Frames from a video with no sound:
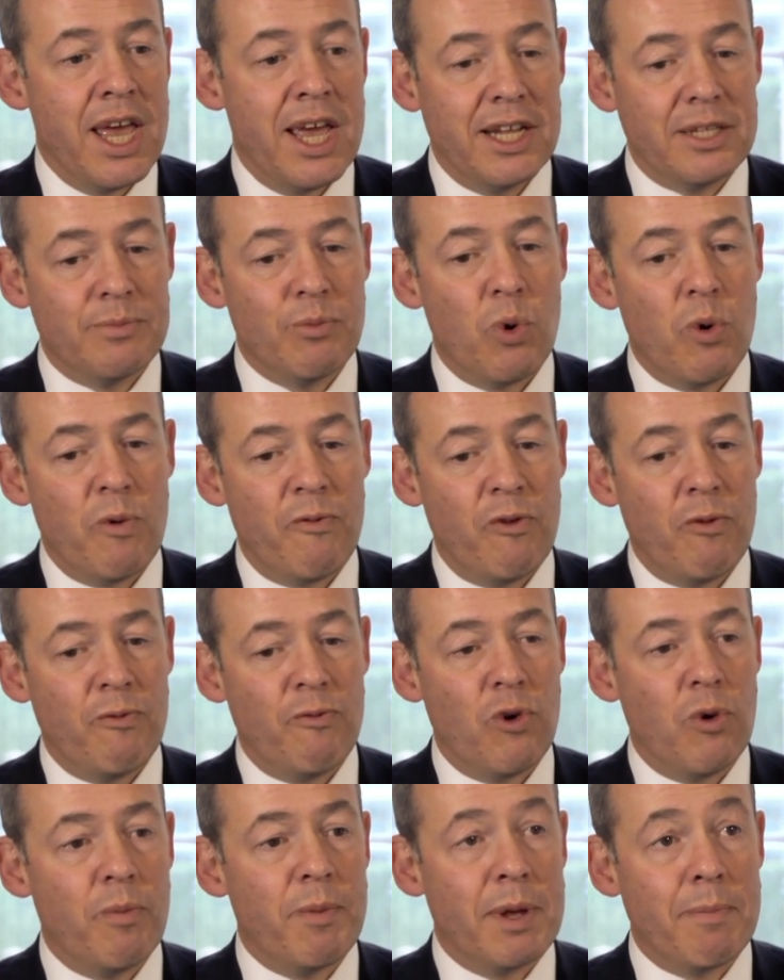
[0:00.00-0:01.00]
It's more
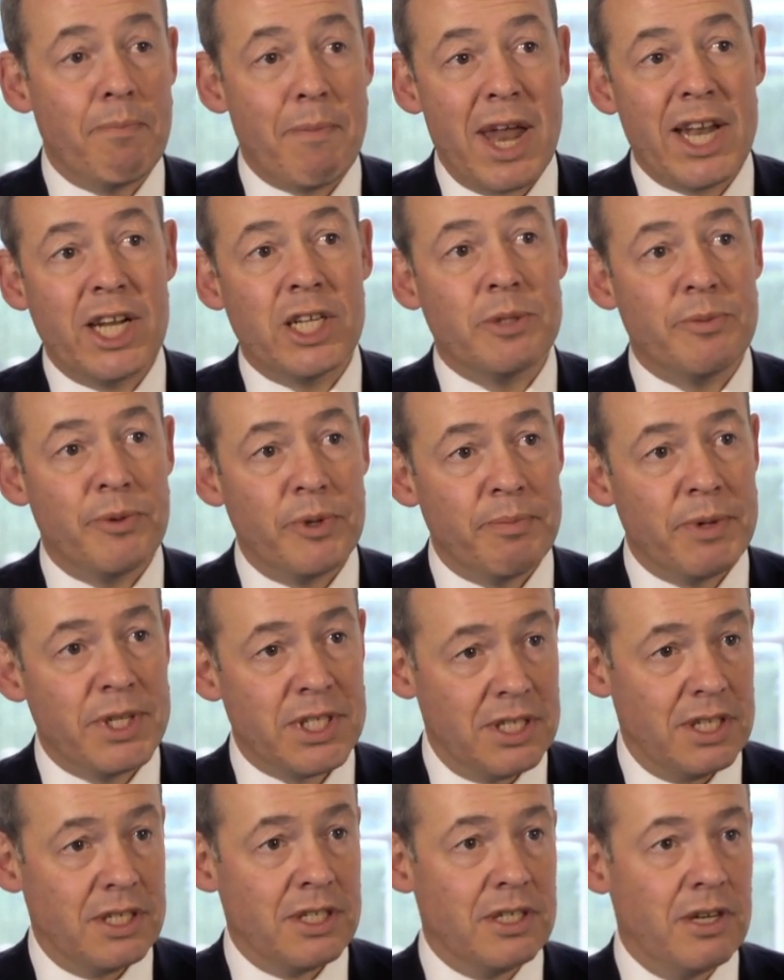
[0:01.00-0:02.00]
forming manageable
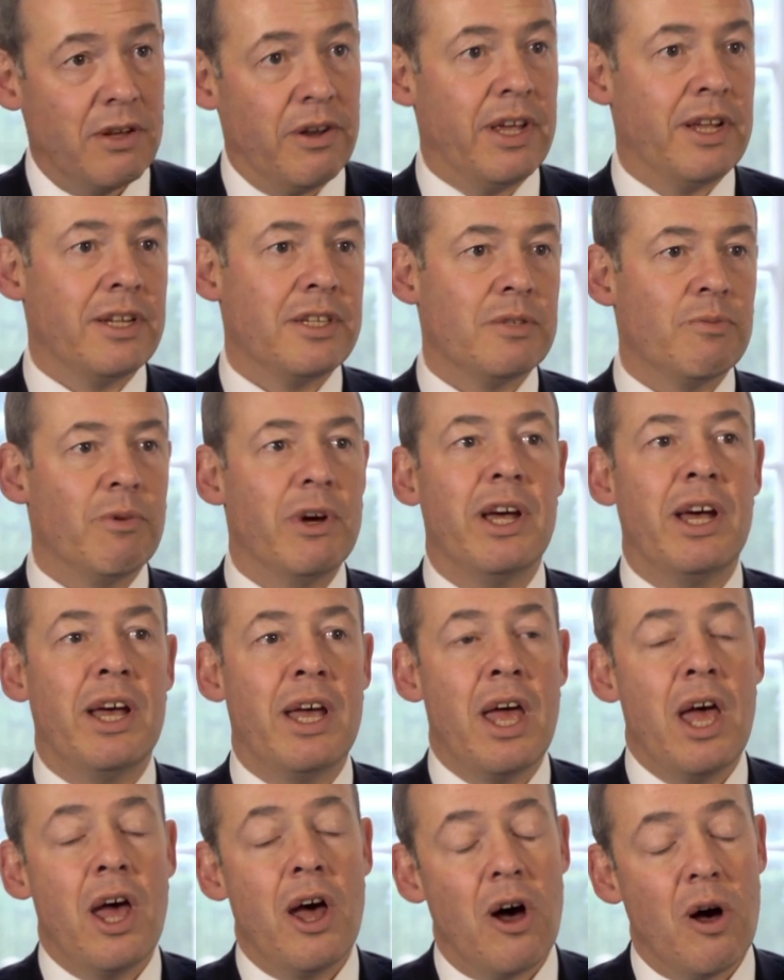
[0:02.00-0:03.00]
business units where
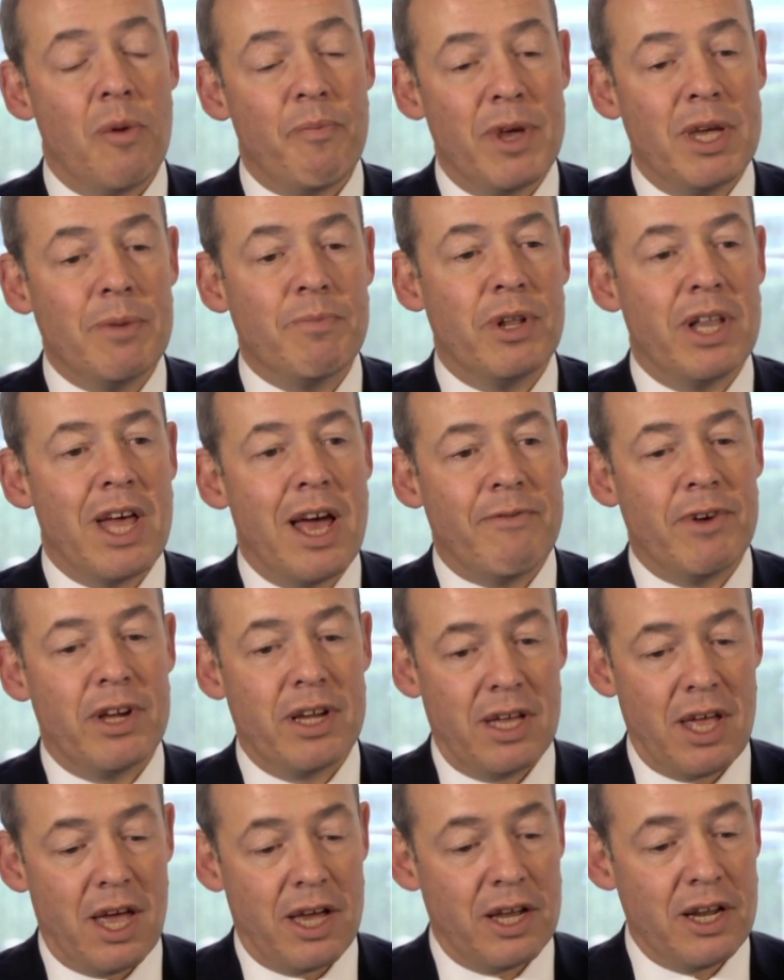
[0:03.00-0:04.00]
our people have a
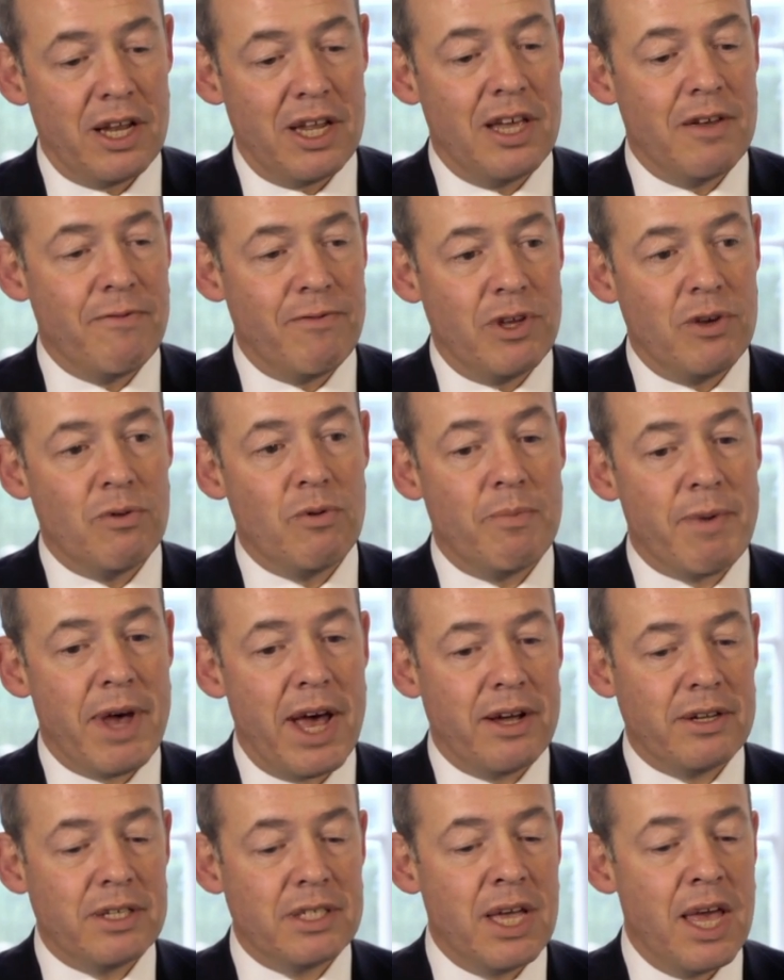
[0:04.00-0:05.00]
clear view
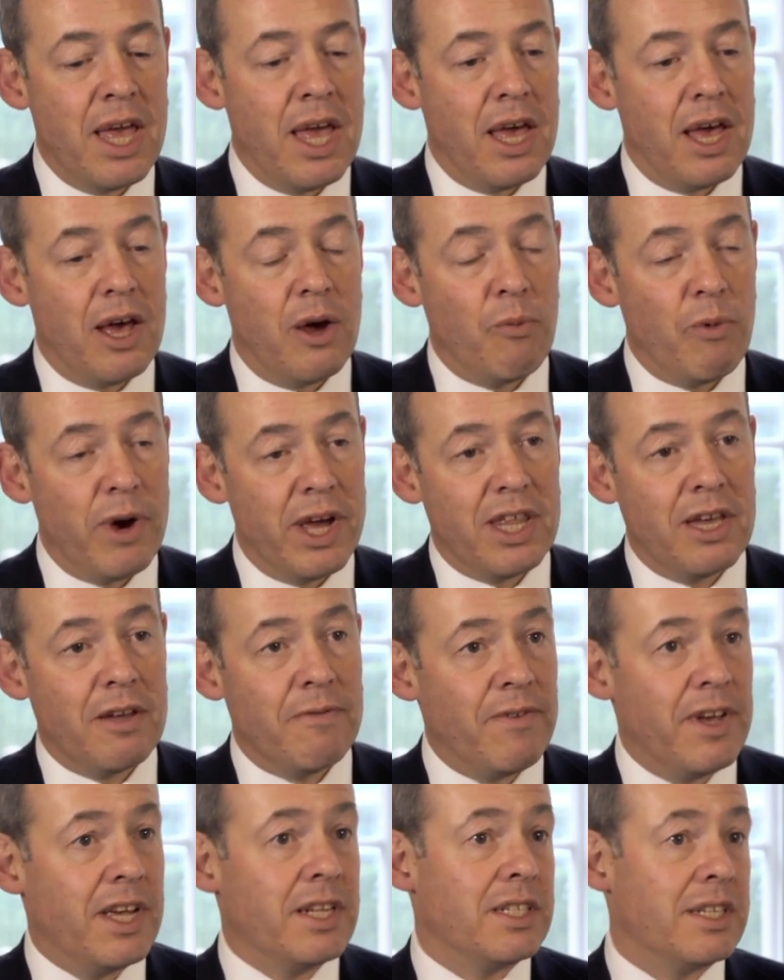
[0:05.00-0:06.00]
about where they
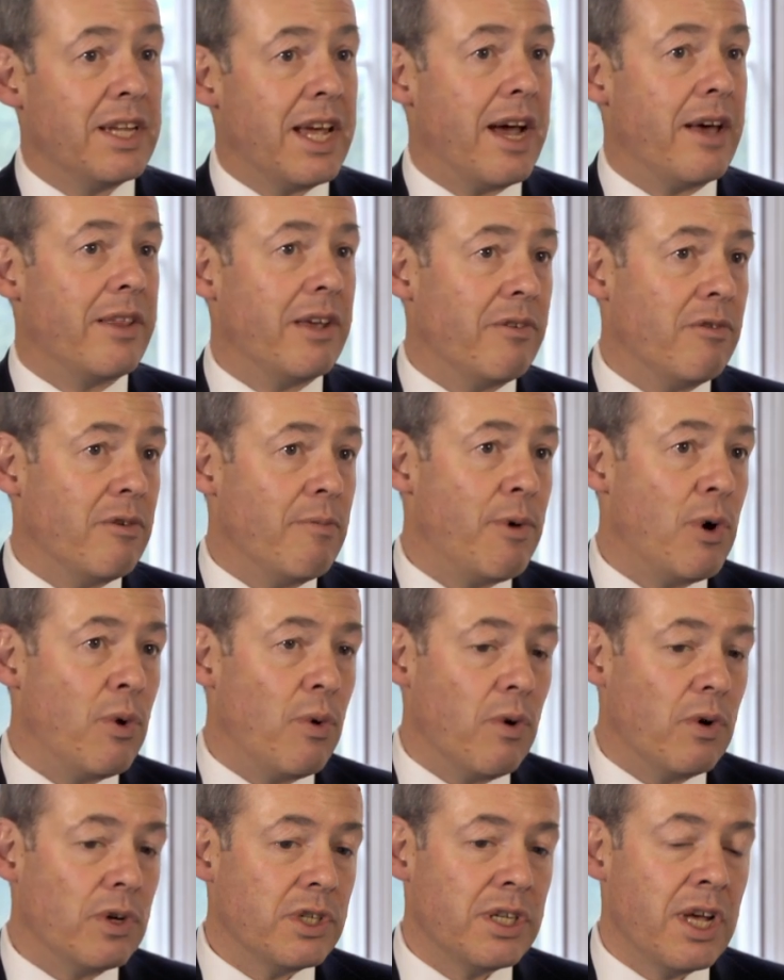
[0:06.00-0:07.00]
fit and how they
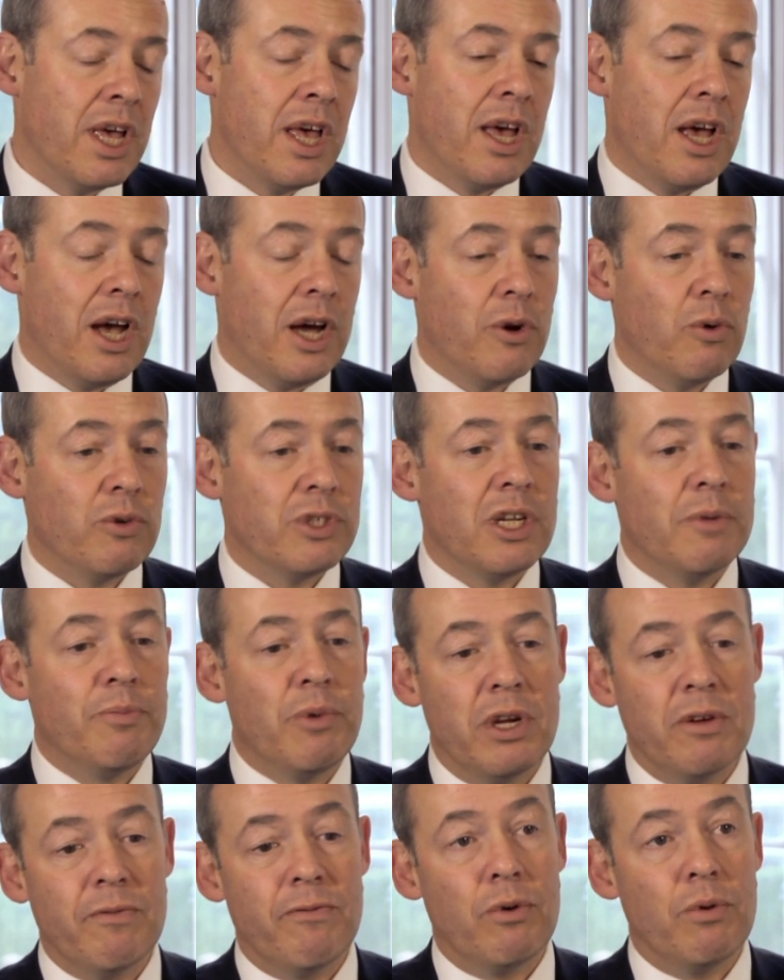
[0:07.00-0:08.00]
report, and also
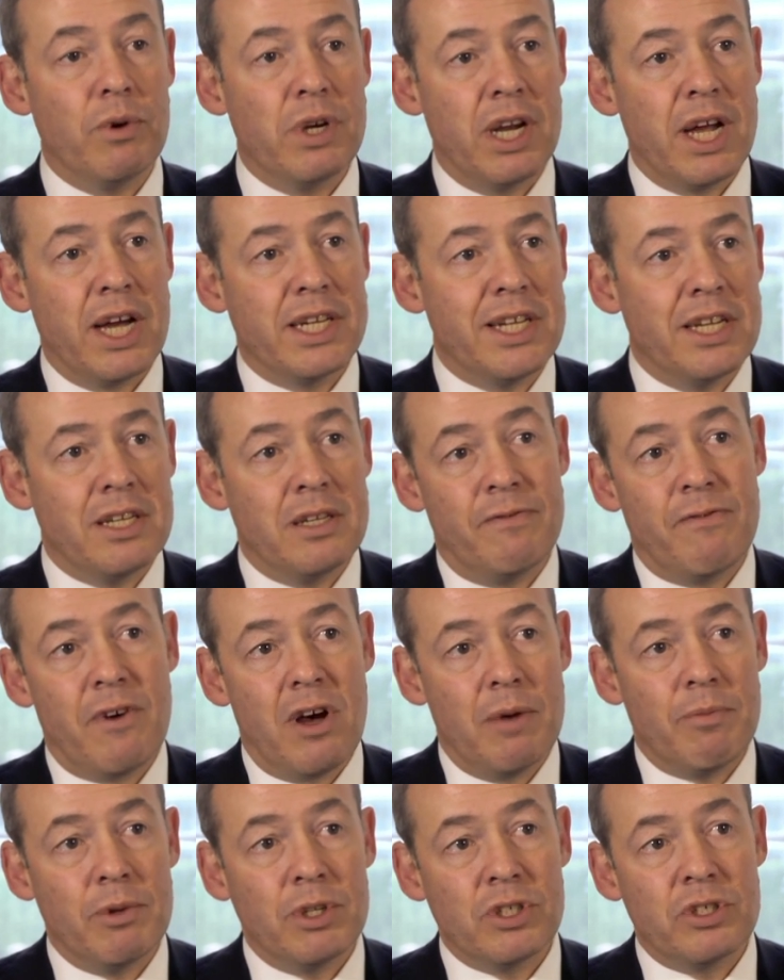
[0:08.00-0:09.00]
putting forward an
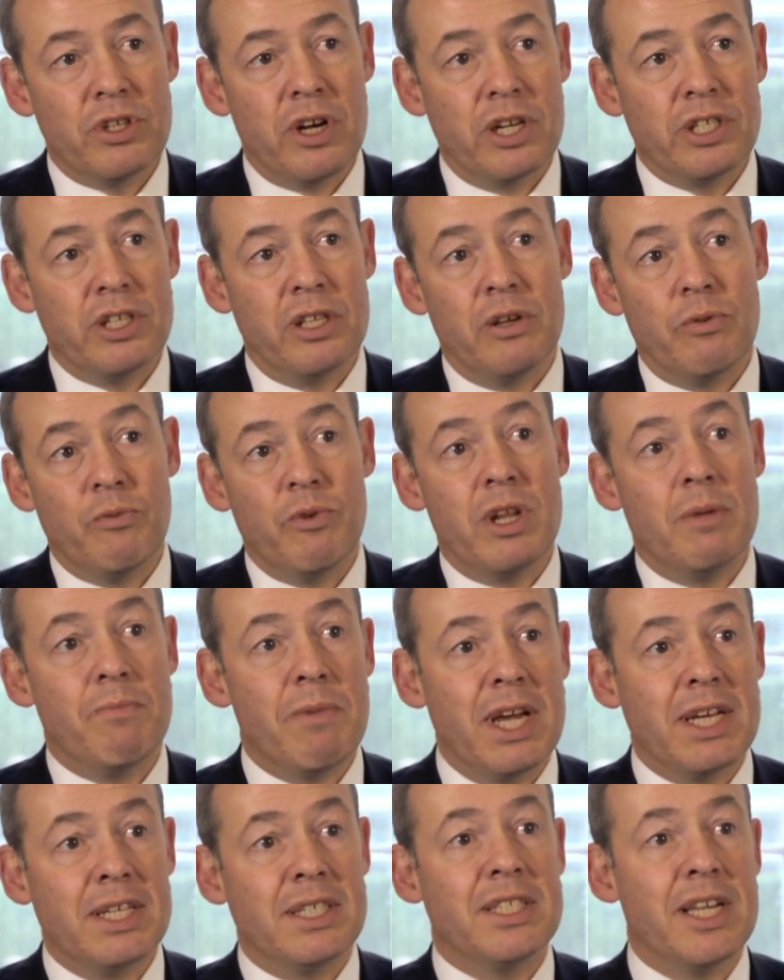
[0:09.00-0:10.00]
identifiable structure that really
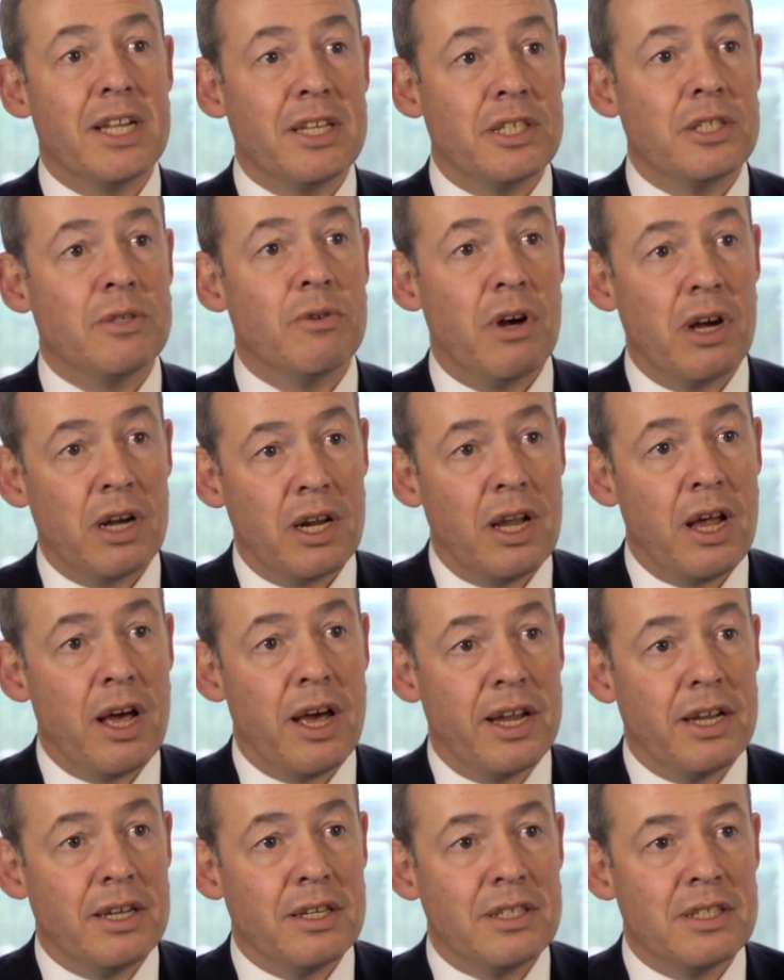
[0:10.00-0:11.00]
makes sense to our
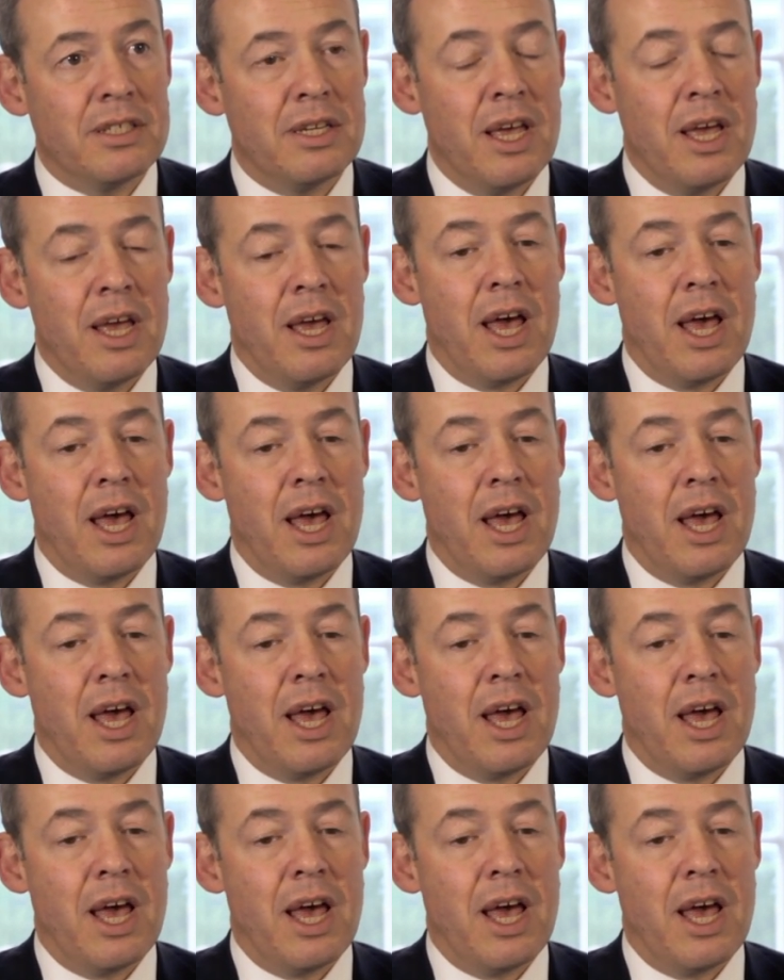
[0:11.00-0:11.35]
clients.